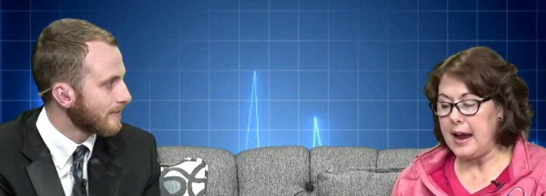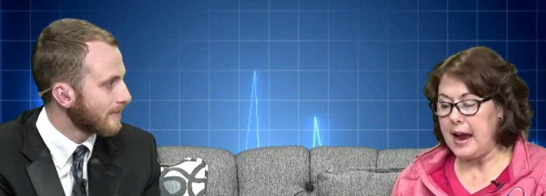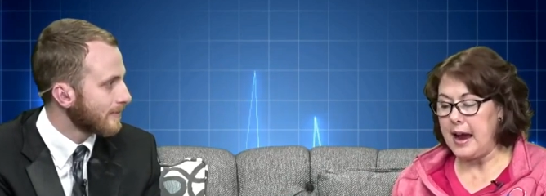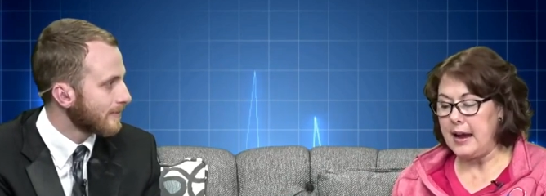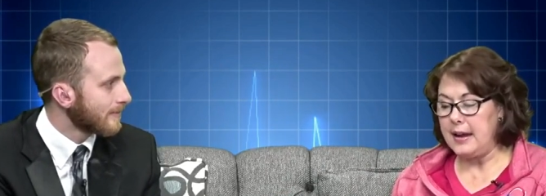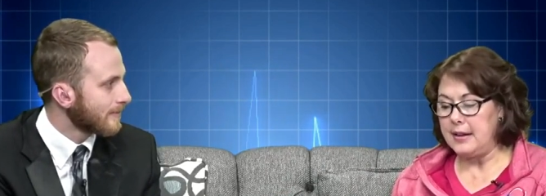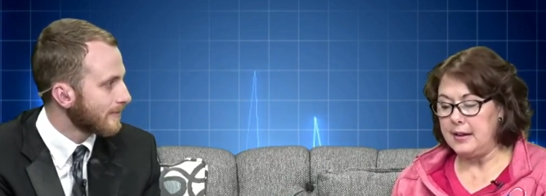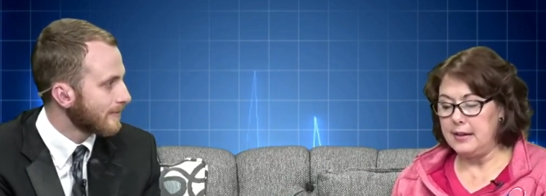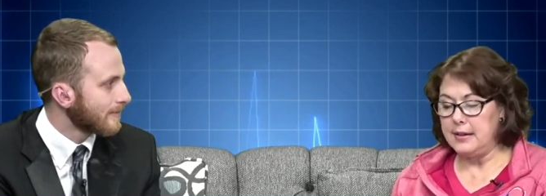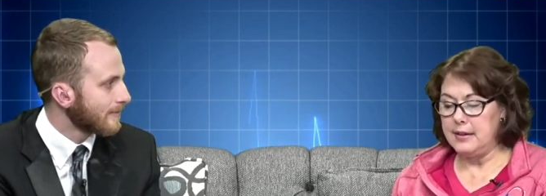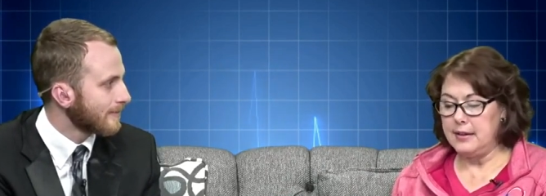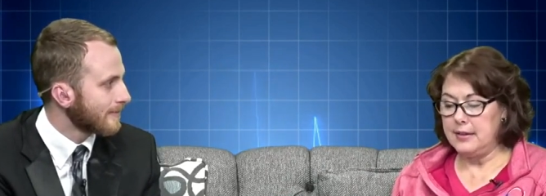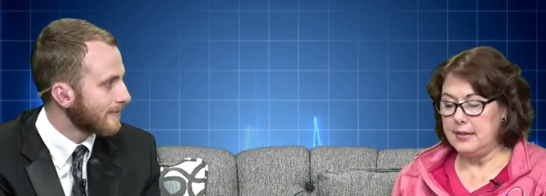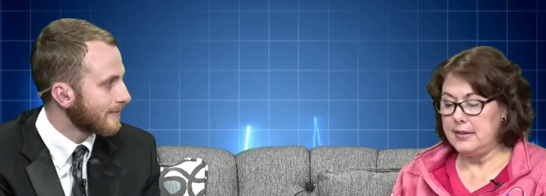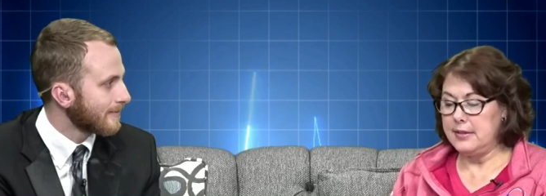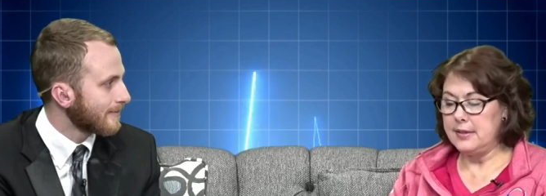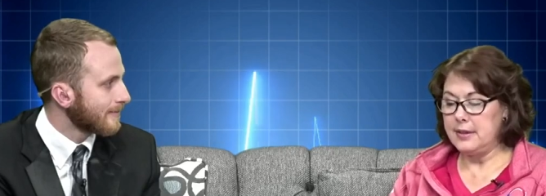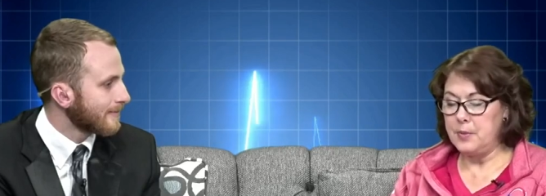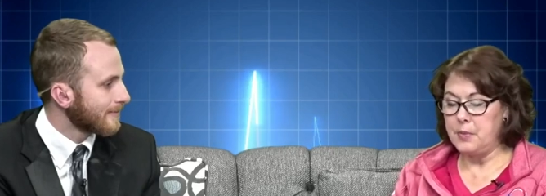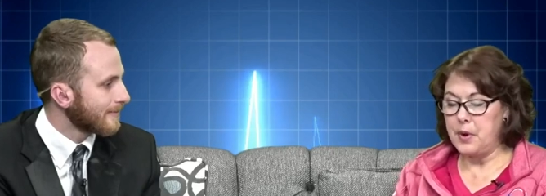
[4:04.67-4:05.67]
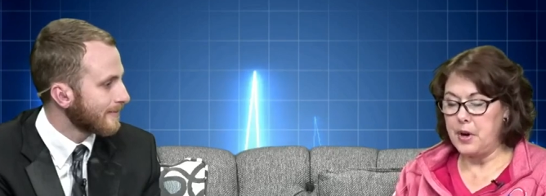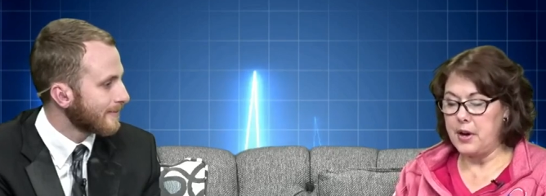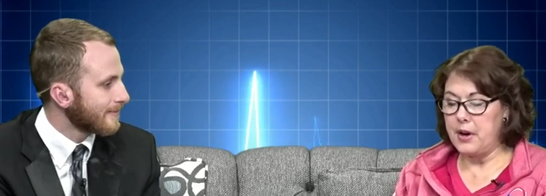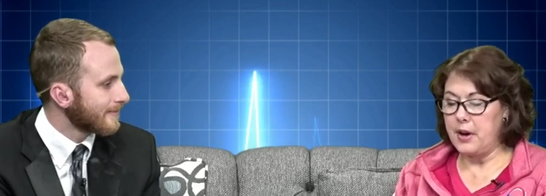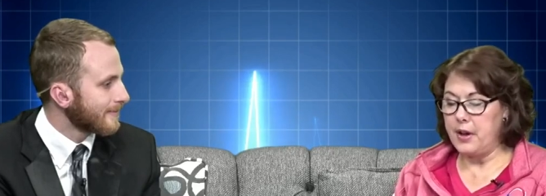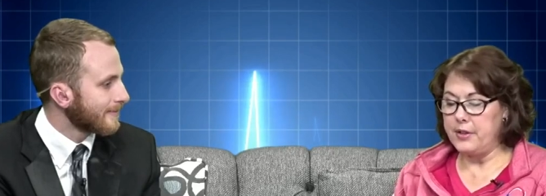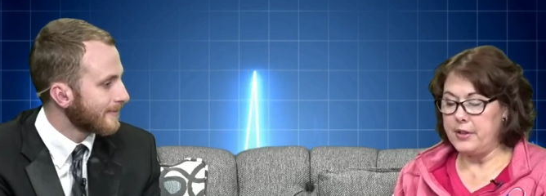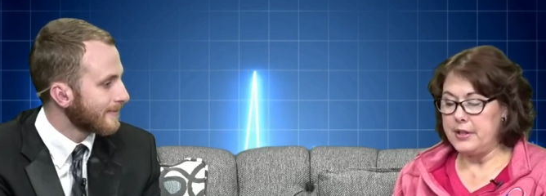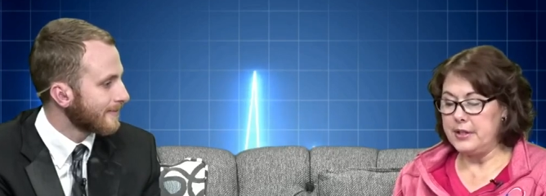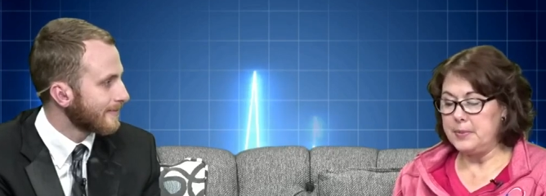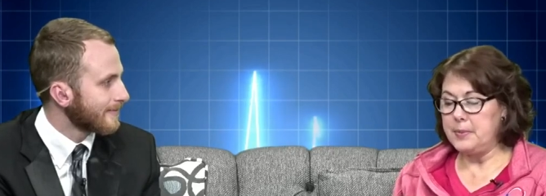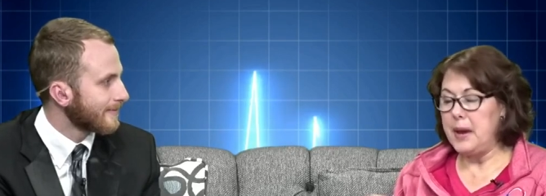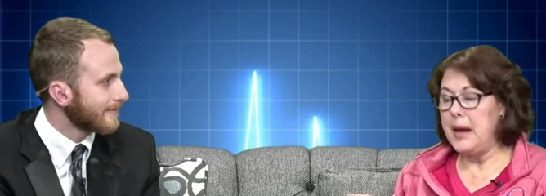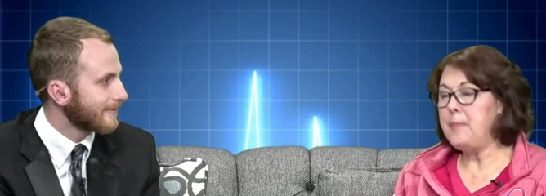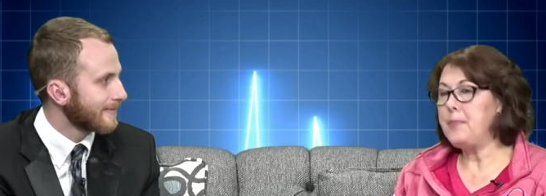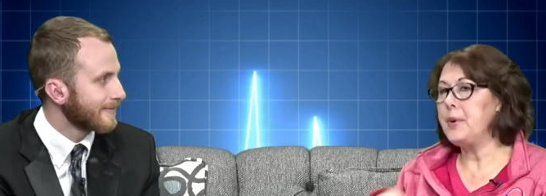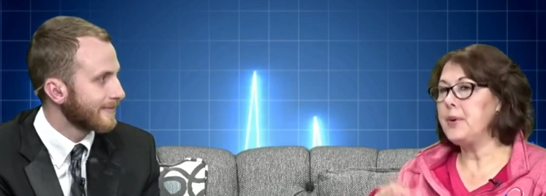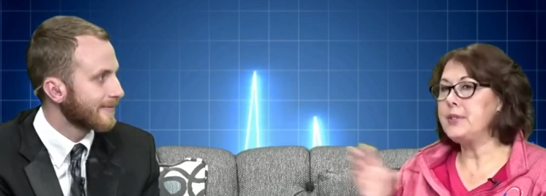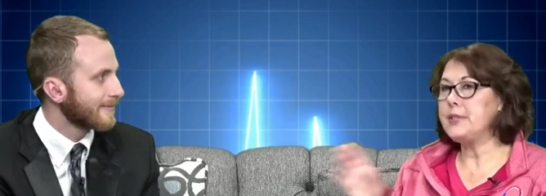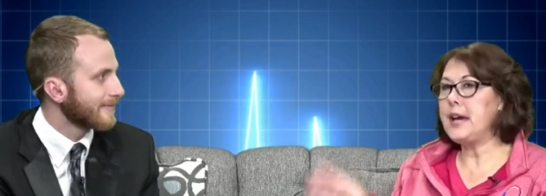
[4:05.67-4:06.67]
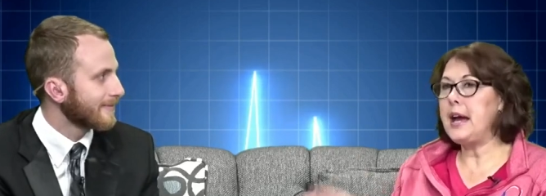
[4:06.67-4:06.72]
Speaker 1: I somewhere in all these papers.